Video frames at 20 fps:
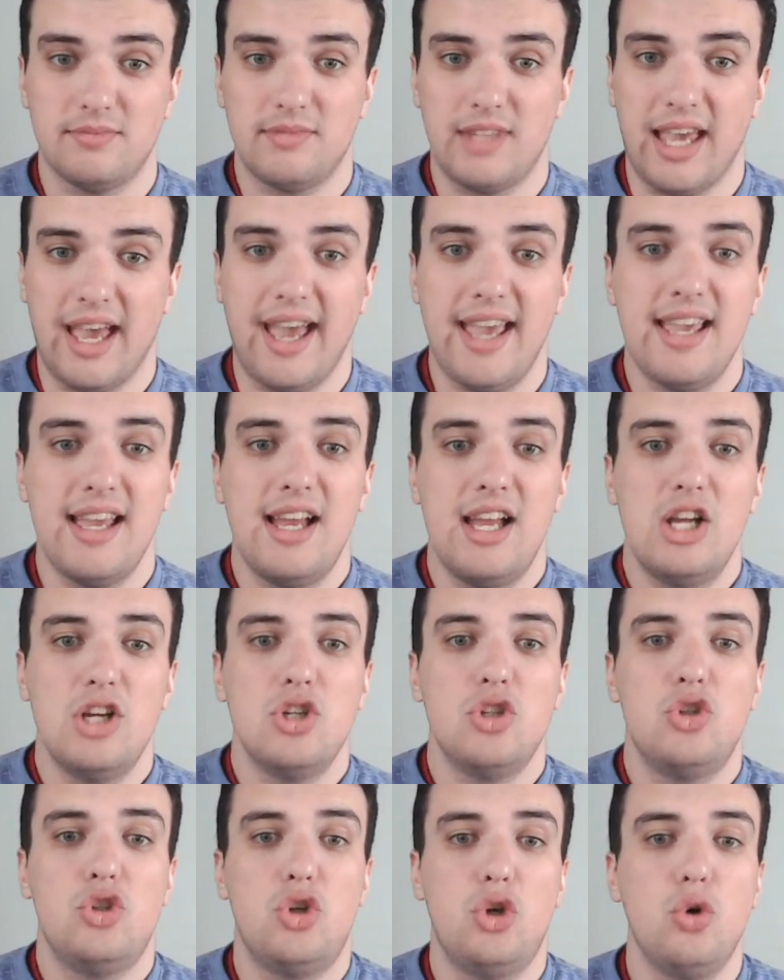okay,
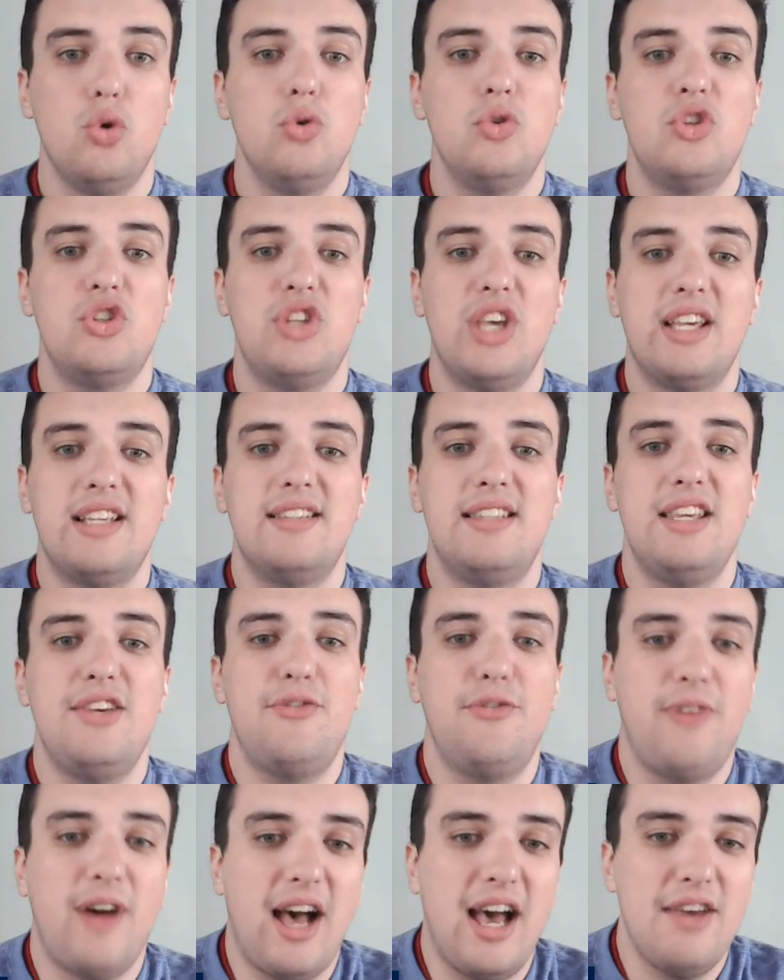
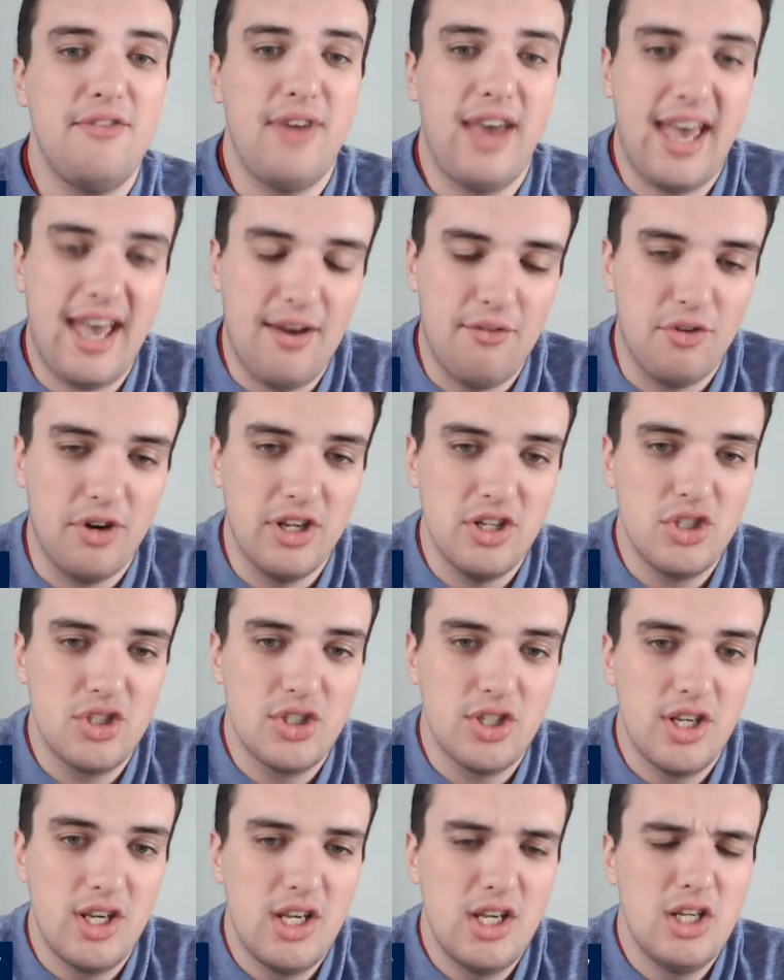265
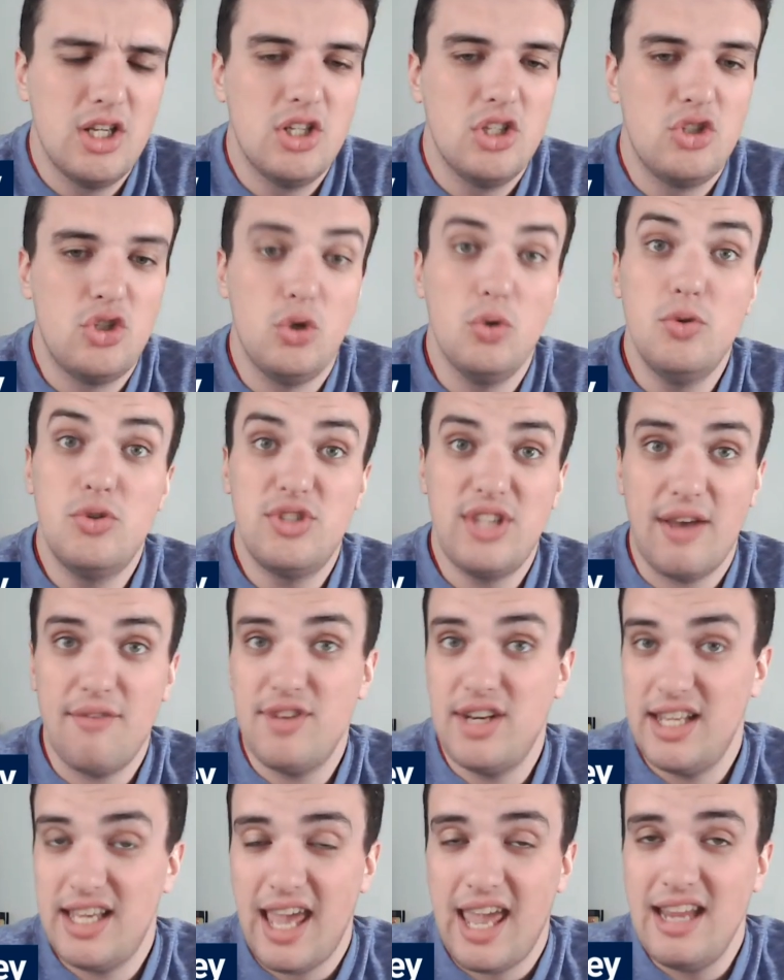average,
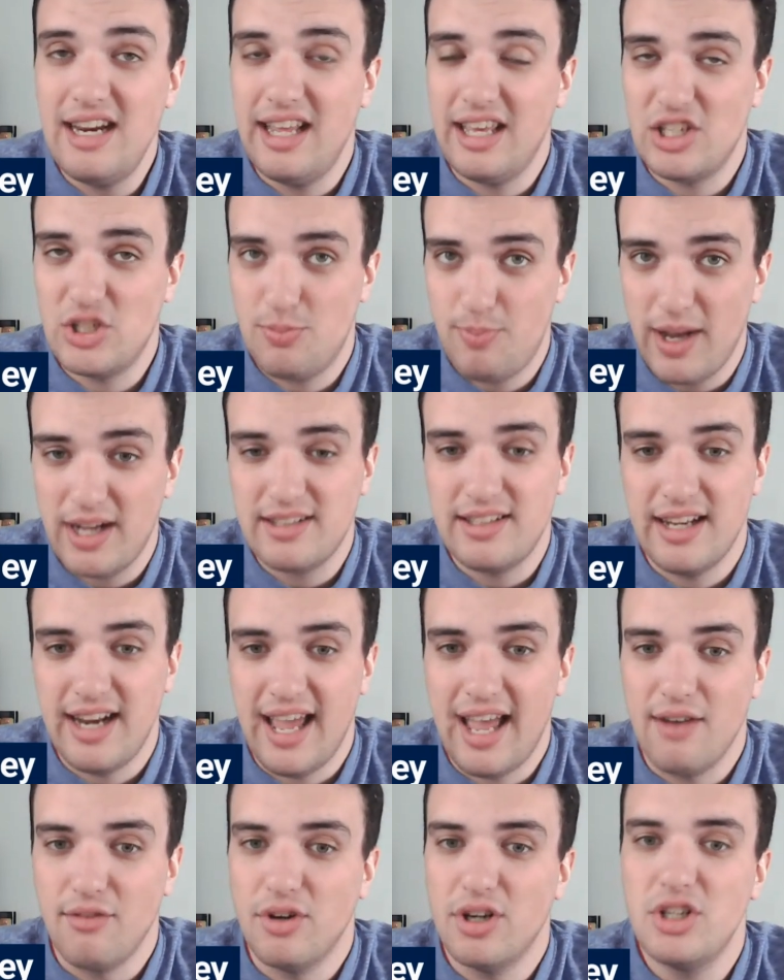278 expected
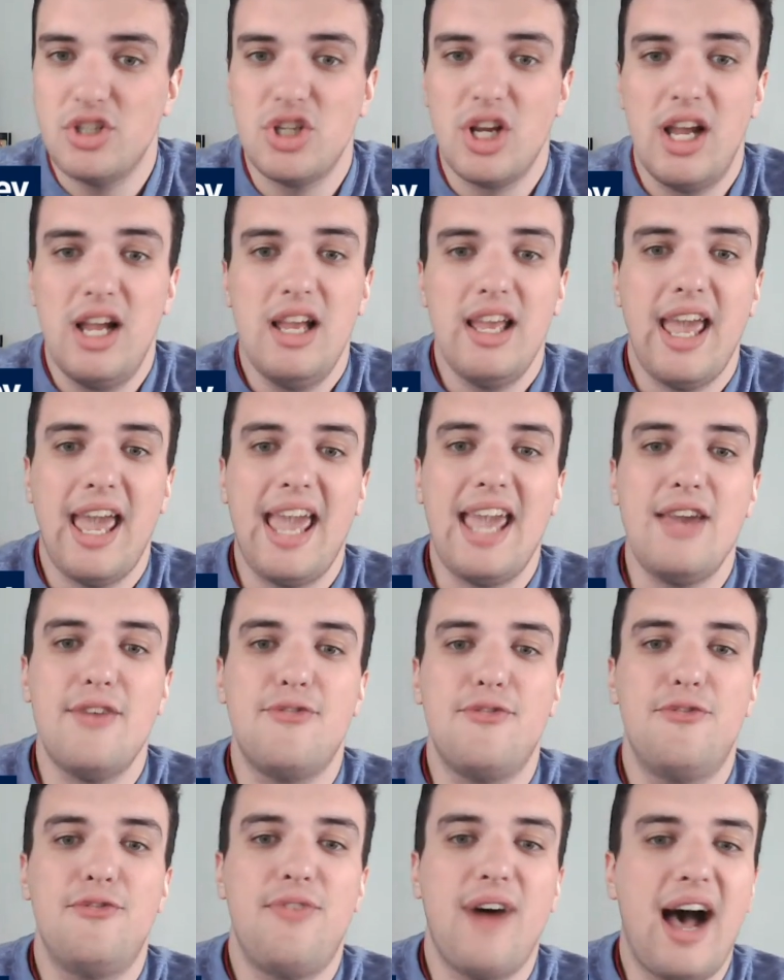average, a
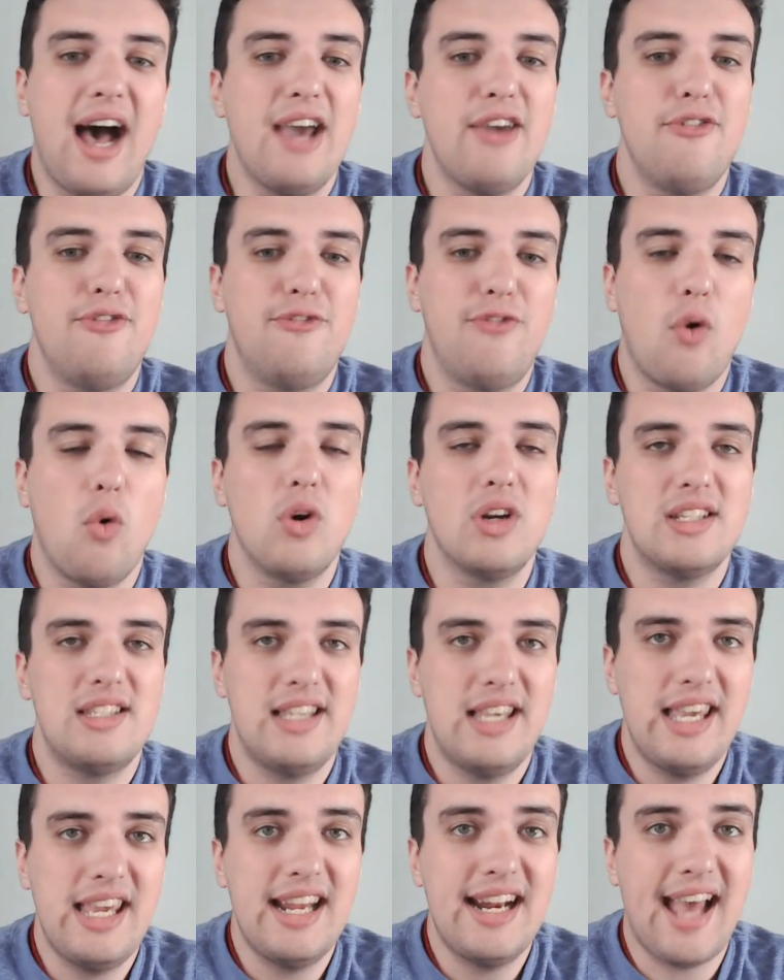
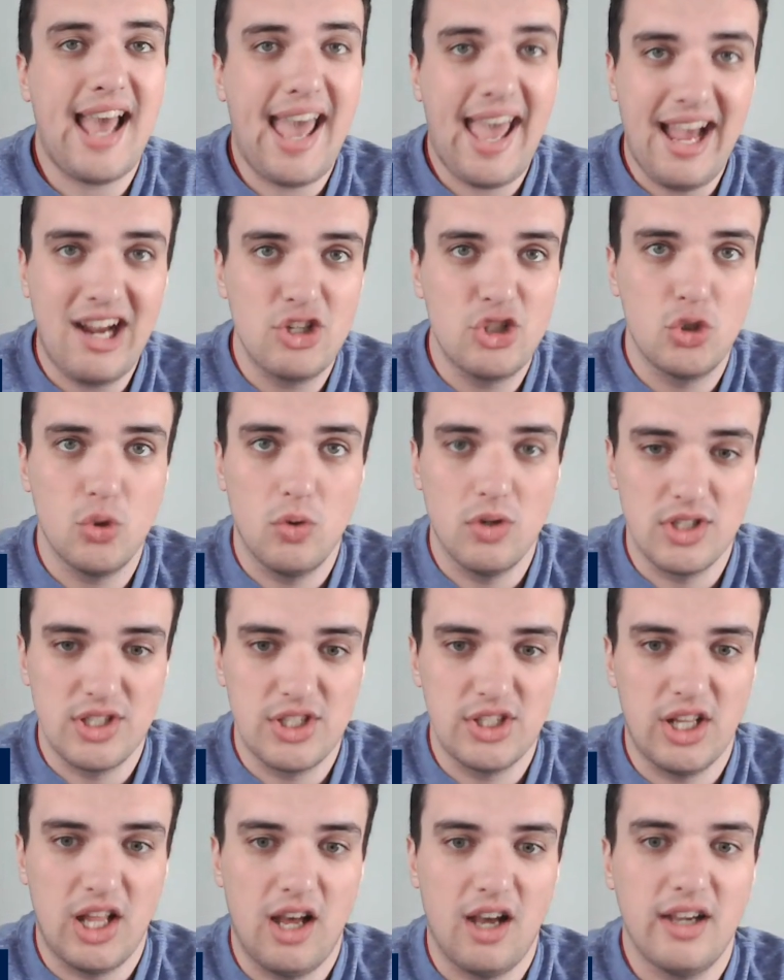514 actual
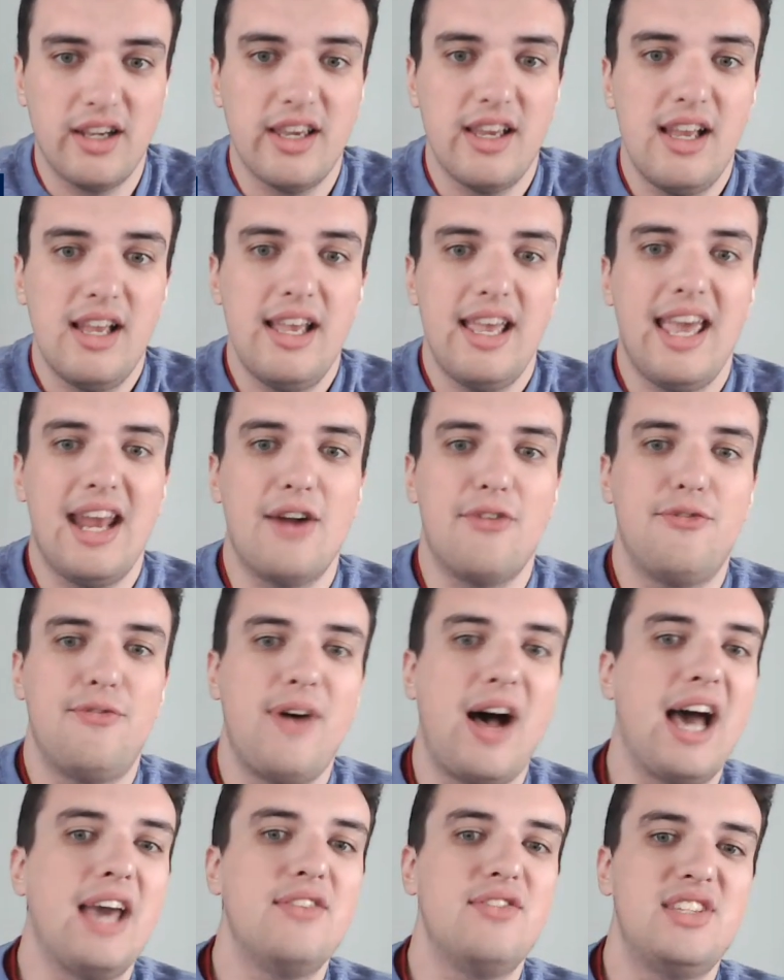slug, and a
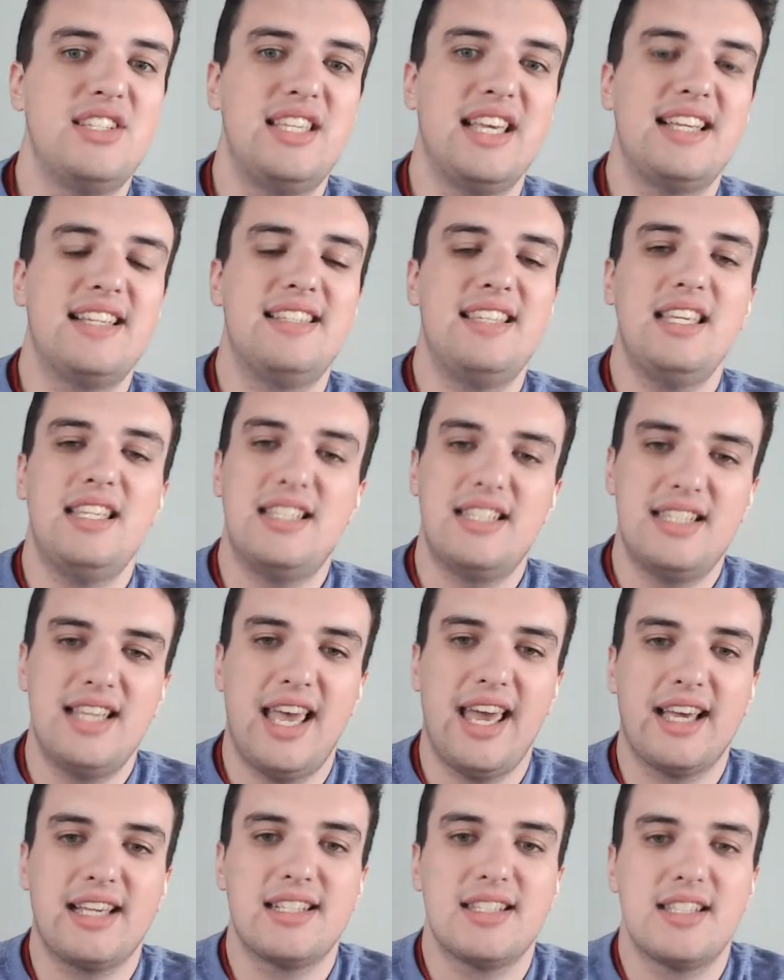
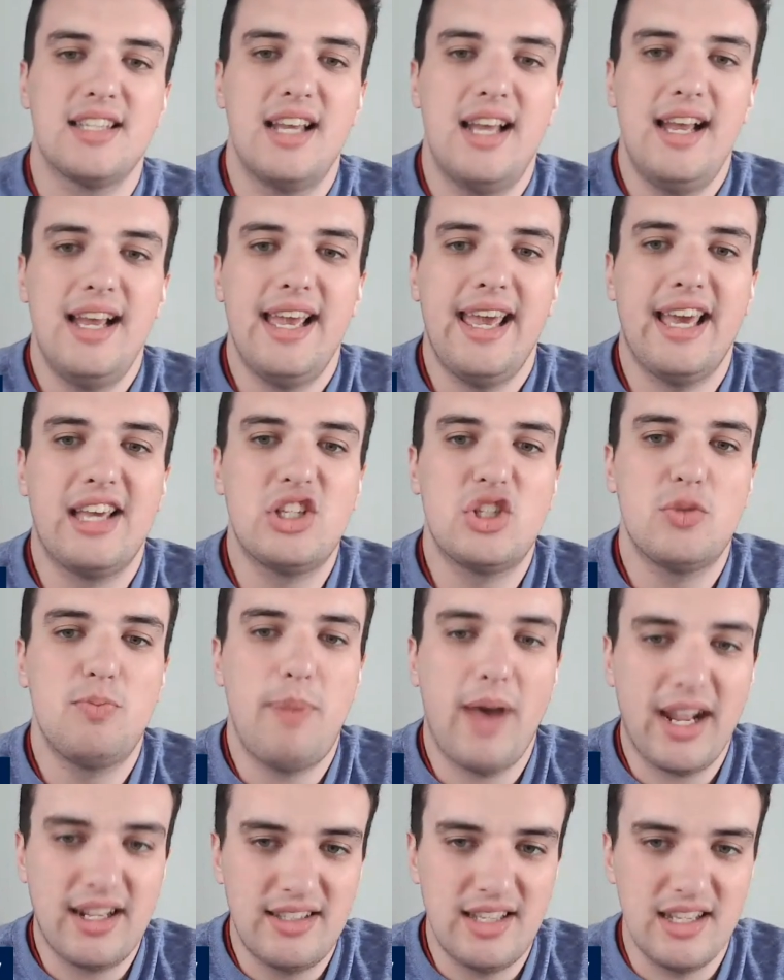566
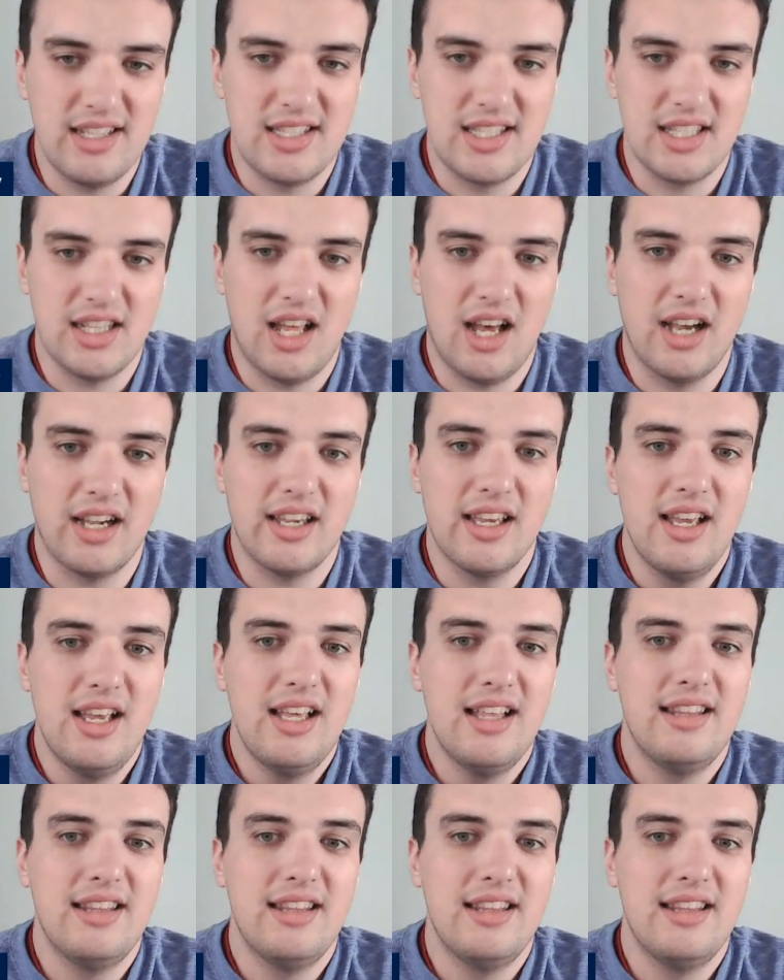expected slug.